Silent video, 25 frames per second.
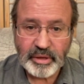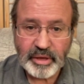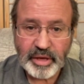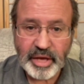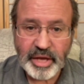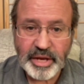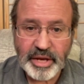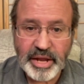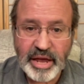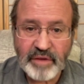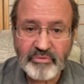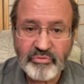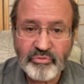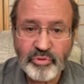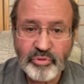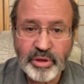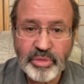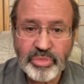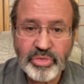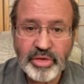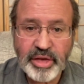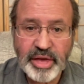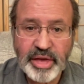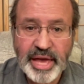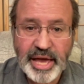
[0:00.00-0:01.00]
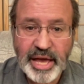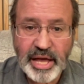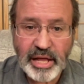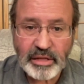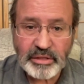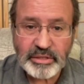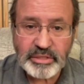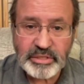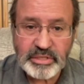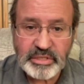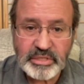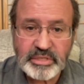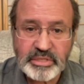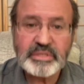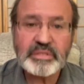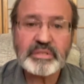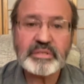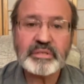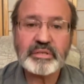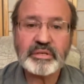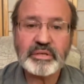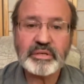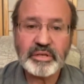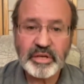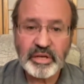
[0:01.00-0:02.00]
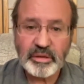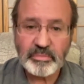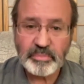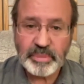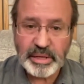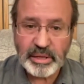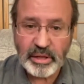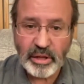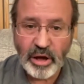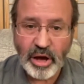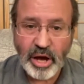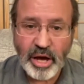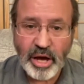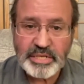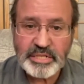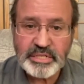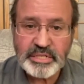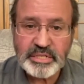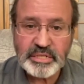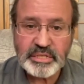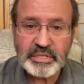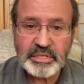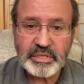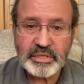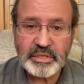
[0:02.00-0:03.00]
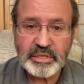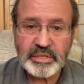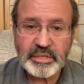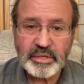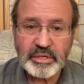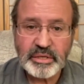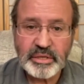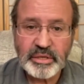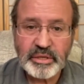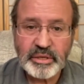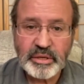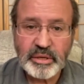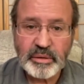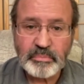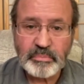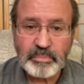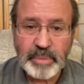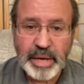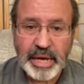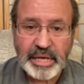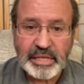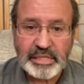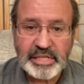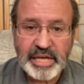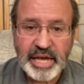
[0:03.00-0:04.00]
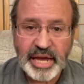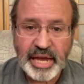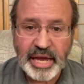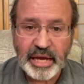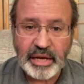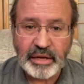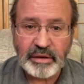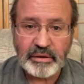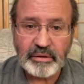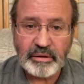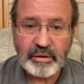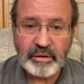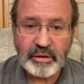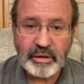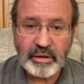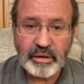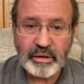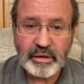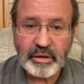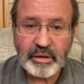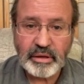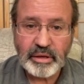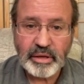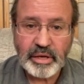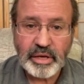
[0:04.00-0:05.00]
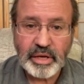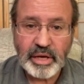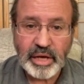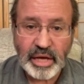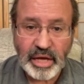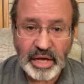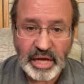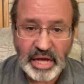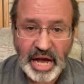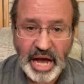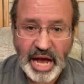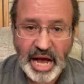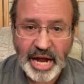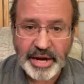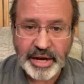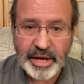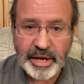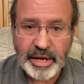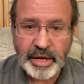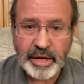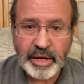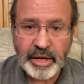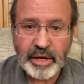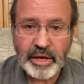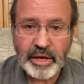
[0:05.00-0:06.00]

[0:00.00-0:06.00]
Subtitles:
and everything else can be lost, maintained, gotten.